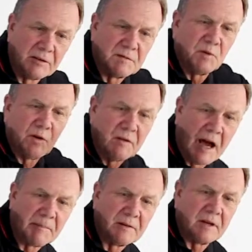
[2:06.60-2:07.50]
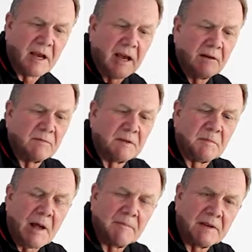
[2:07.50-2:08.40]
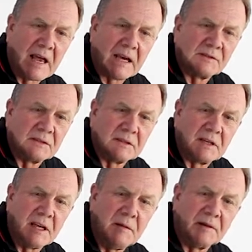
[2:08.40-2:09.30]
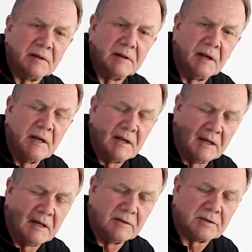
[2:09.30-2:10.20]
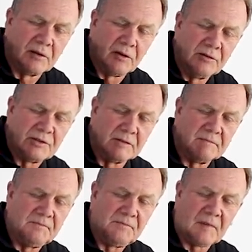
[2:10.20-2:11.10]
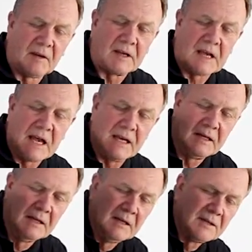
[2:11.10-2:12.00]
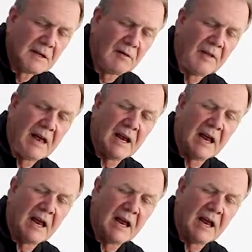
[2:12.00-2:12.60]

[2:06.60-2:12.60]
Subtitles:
is moved up and down with the pumping action to keep it in solution. Okay, so that